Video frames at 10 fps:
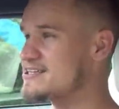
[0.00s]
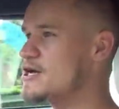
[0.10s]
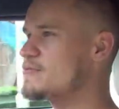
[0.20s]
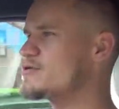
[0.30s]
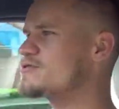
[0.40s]

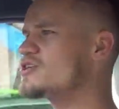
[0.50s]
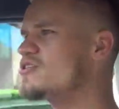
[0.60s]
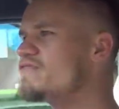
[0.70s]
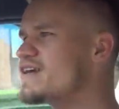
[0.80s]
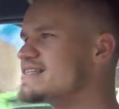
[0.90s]
but also
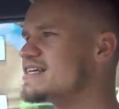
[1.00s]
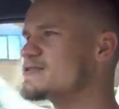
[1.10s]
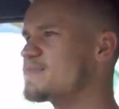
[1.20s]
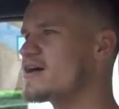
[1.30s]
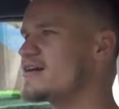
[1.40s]
the V10
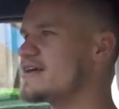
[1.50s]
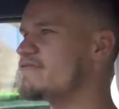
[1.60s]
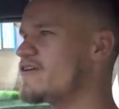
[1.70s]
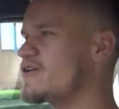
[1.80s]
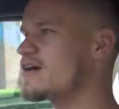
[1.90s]
Spider,
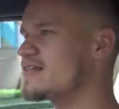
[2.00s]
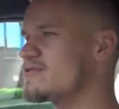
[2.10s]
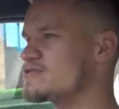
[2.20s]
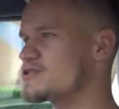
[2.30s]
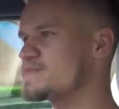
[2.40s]
it felt like
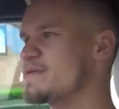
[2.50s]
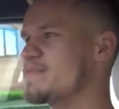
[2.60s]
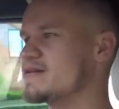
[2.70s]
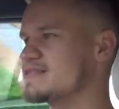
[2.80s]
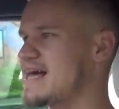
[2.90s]
there was a split
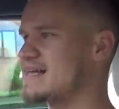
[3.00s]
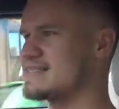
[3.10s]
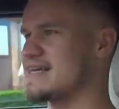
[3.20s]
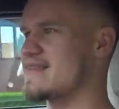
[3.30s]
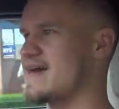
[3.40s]

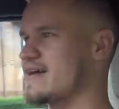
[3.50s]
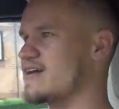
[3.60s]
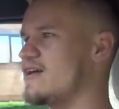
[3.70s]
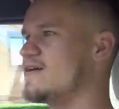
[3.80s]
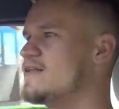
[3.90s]
personality in that
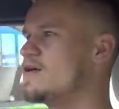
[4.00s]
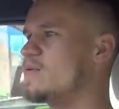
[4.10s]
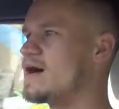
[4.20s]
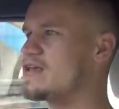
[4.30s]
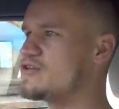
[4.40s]
car
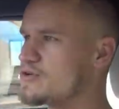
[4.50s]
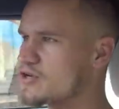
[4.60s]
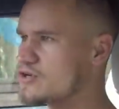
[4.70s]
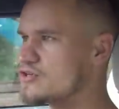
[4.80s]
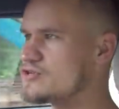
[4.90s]
where you
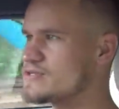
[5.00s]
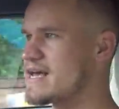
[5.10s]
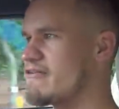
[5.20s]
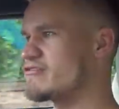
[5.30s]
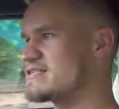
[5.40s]
could use
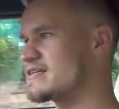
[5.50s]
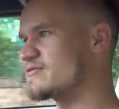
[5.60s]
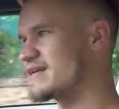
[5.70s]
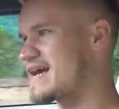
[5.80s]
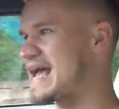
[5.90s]
it every
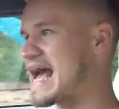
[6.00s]
single day